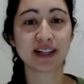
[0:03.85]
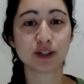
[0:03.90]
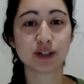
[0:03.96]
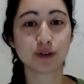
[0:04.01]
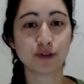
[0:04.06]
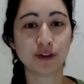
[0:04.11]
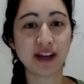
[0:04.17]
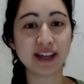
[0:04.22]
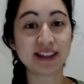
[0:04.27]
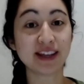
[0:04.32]
your
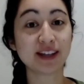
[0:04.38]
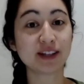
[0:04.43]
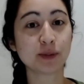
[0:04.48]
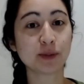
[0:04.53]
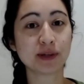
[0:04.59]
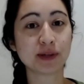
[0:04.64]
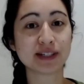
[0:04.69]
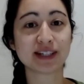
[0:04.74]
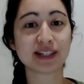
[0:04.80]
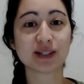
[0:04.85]
faith and your
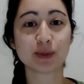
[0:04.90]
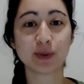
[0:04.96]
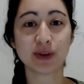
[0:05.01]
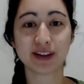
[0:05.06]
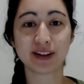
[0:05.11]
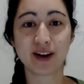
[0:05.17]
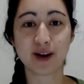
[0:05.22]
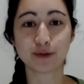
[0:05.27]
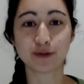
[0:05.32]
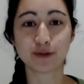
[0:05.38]
business with
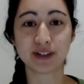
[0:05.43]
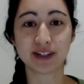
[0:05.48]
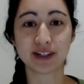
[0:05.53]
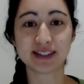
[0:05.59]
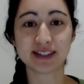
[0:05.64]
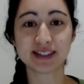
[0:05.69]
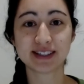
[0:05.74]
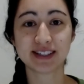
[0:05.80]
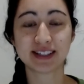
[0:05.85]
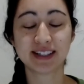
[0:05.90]

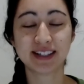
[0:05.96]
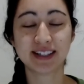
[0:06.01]
confidence.